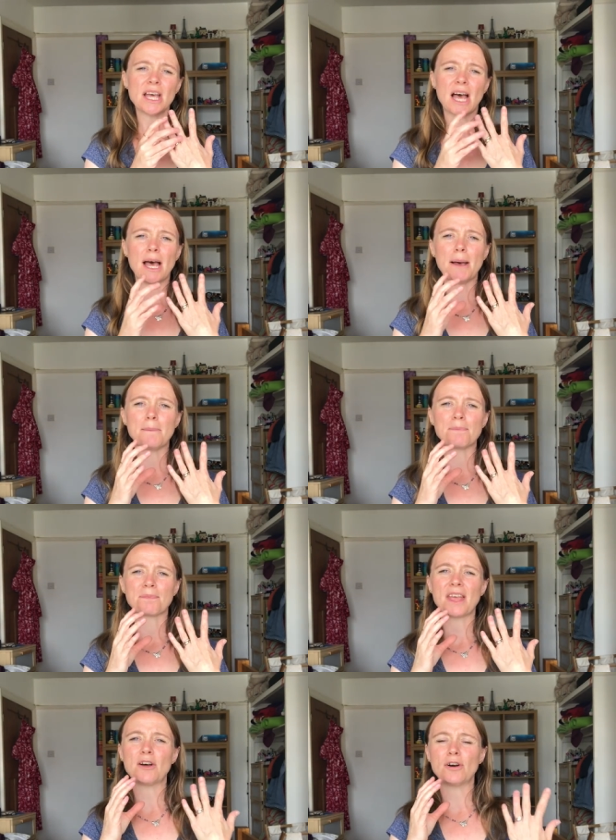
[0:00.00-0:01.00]
um,
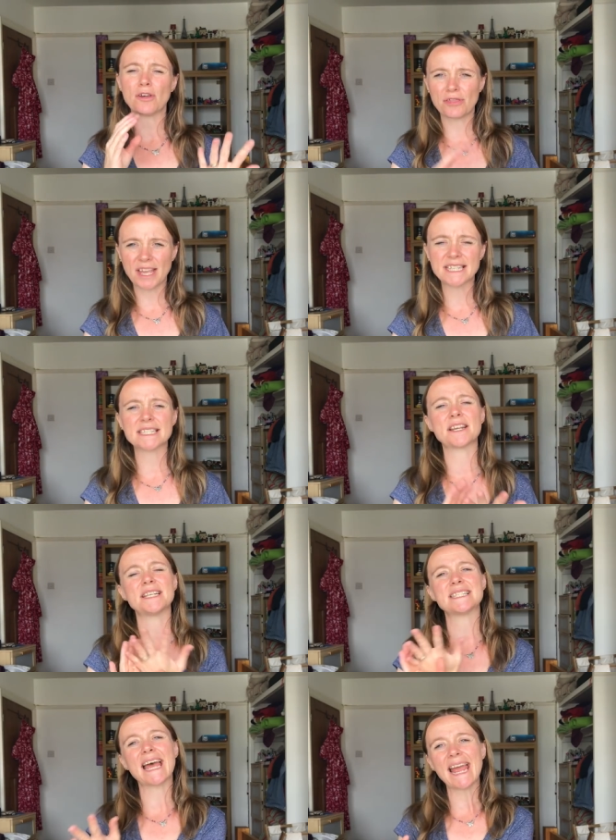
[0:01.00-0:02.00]
or theatre
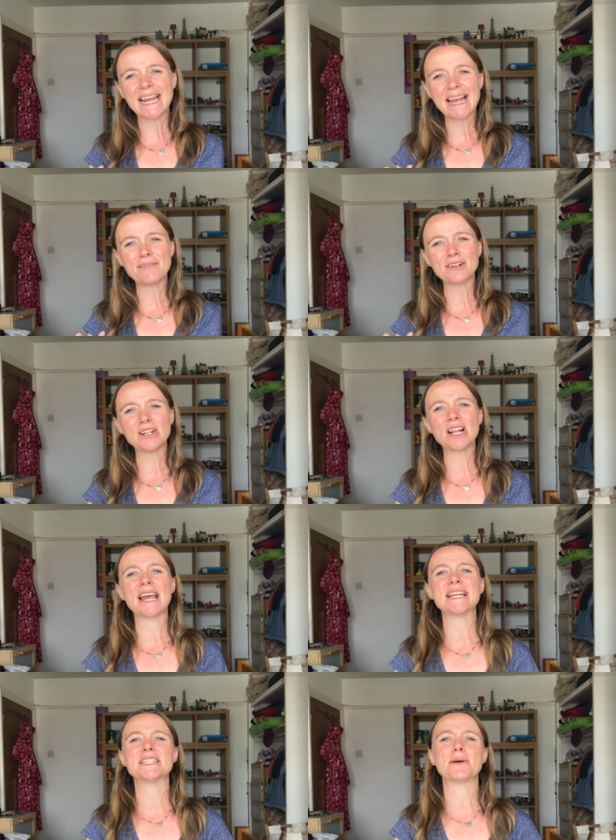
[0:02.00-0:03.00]
studies A level. I
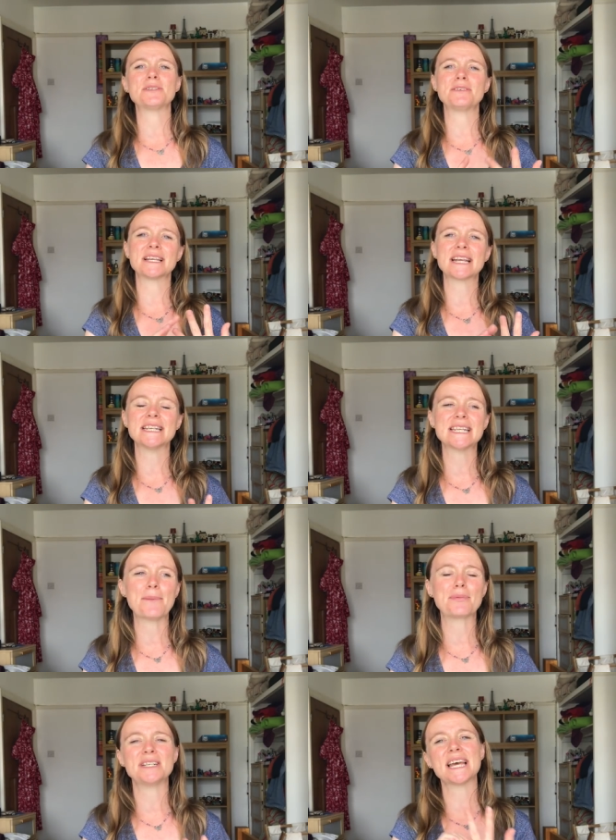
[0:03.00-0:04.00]
ended up doing a
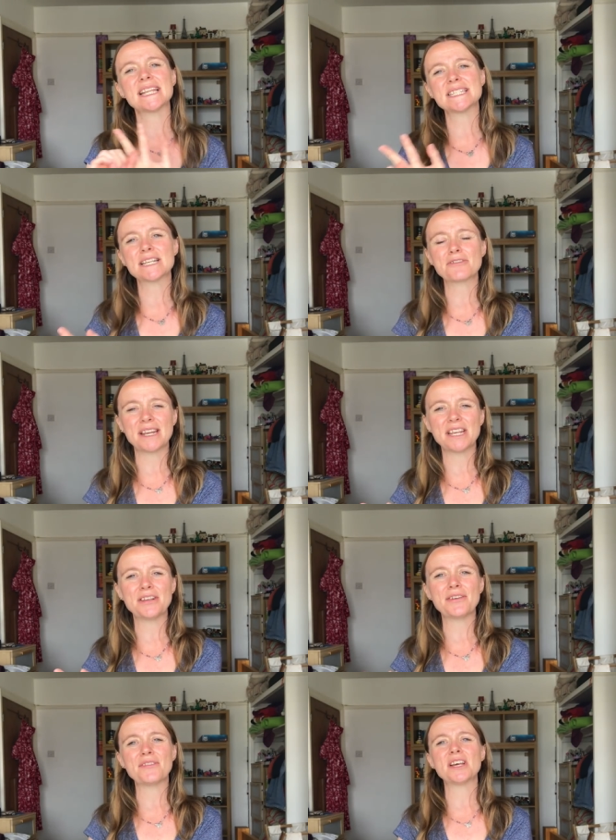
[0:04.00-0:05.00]
contemporary dance degree at
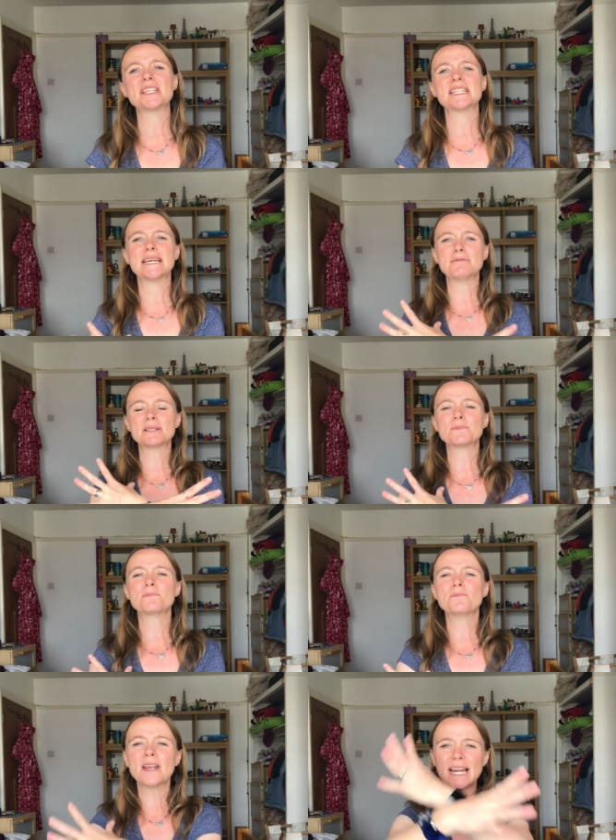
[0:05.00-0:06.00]
university. It was
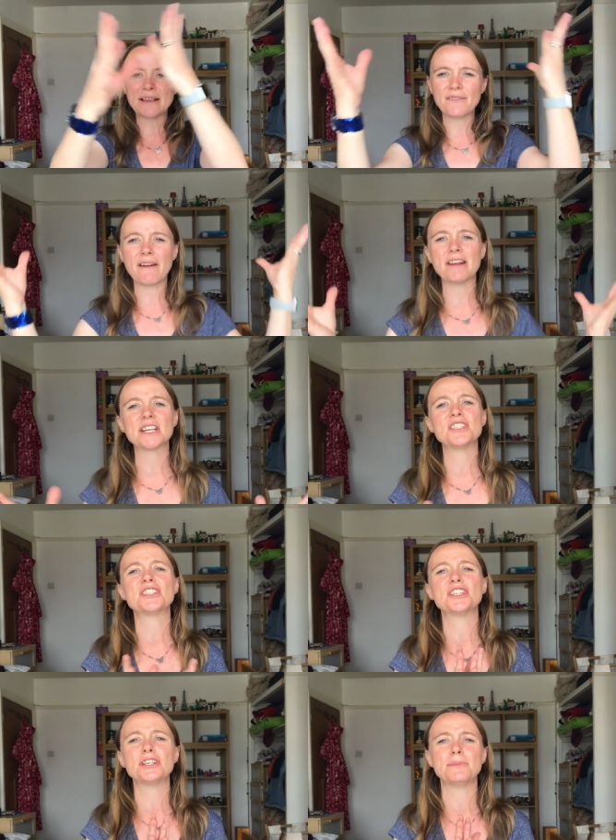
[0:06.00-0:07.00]
really very
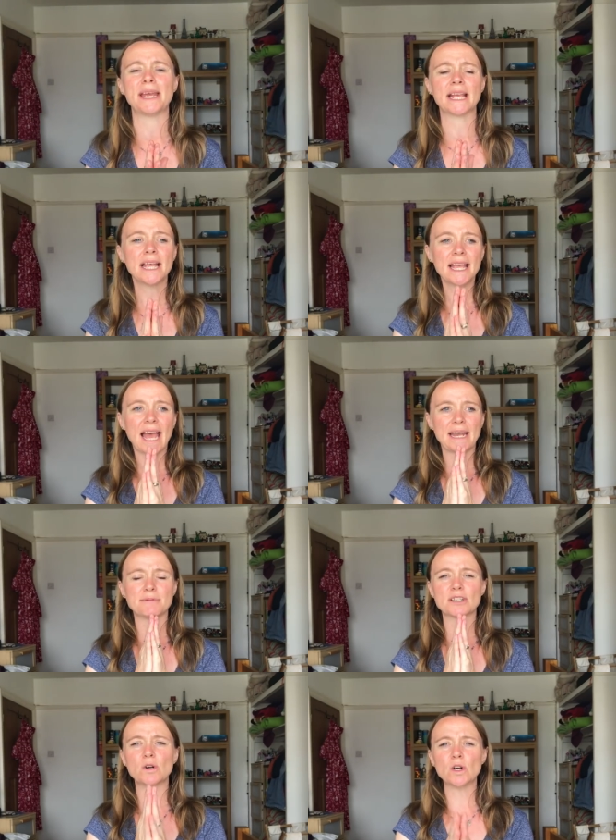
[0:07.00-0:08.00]
consuming and it
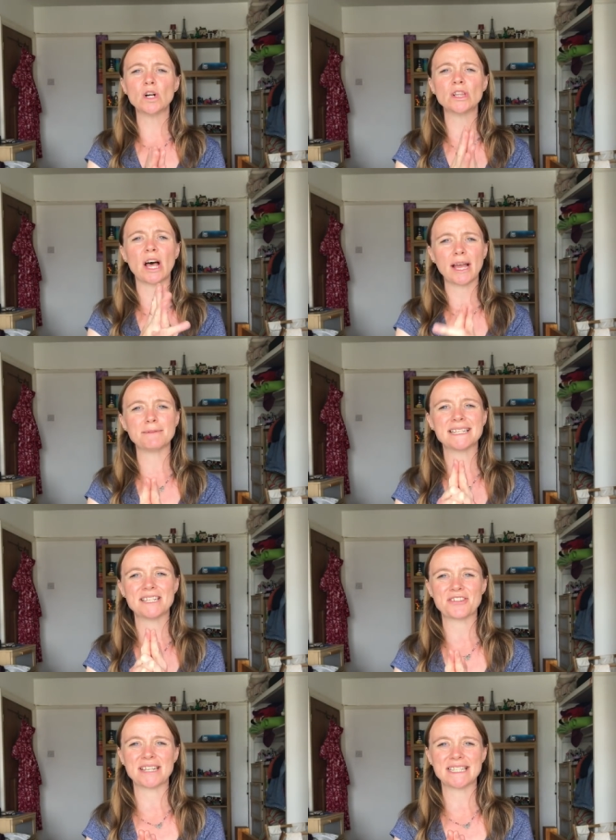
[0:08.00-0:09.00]
was all that I was
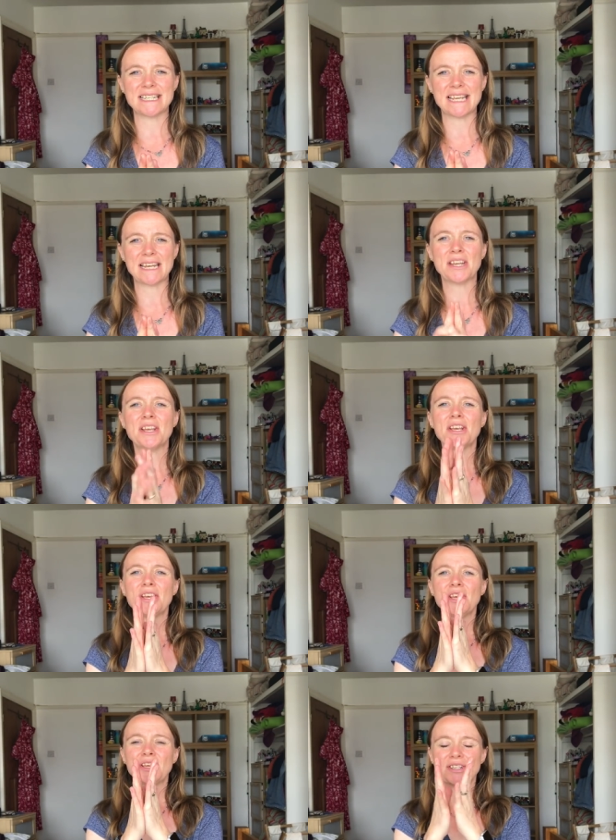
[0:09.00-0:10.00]
interested in
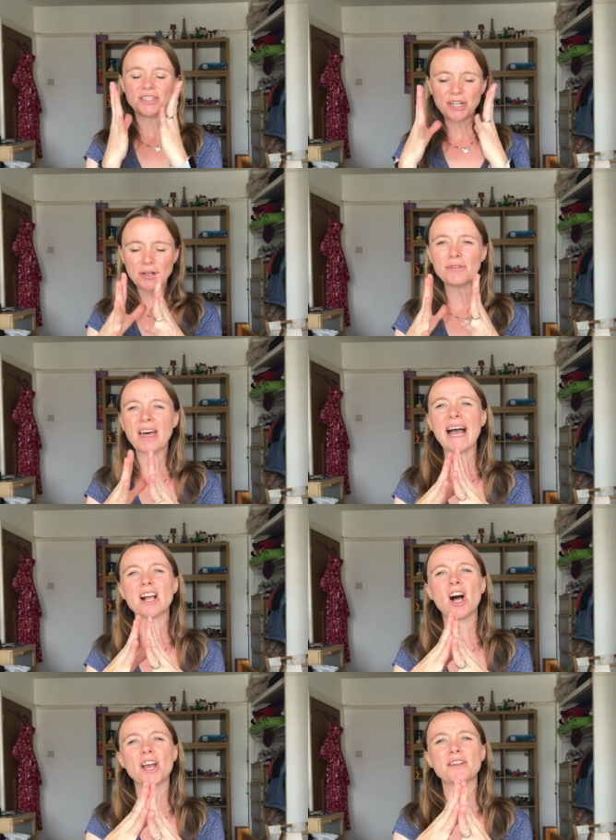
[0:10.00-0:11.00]
to that
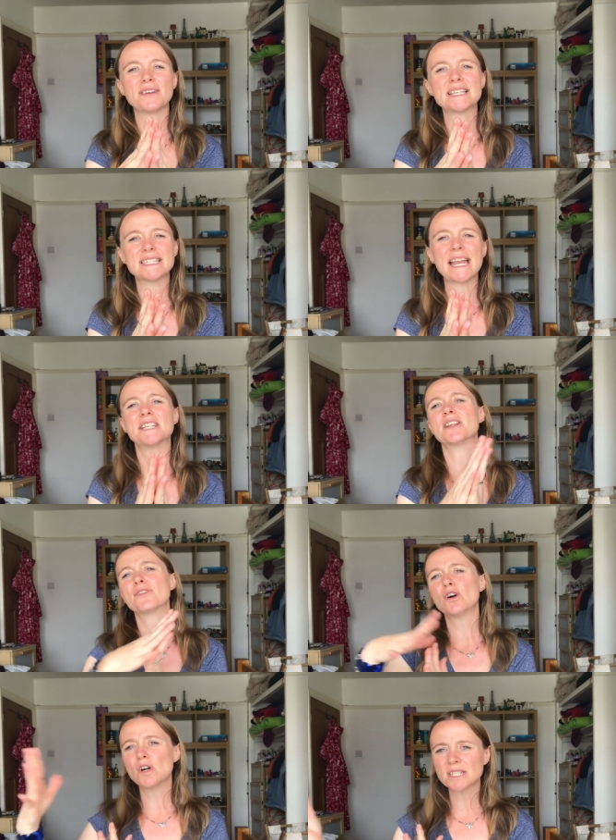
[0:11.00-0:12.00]
kind of extent.
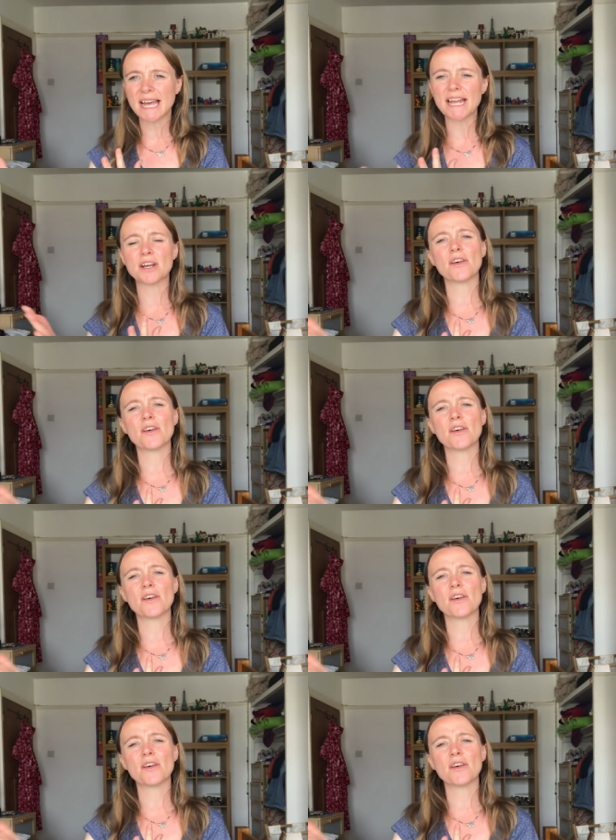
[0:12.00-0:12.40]
Of course, I had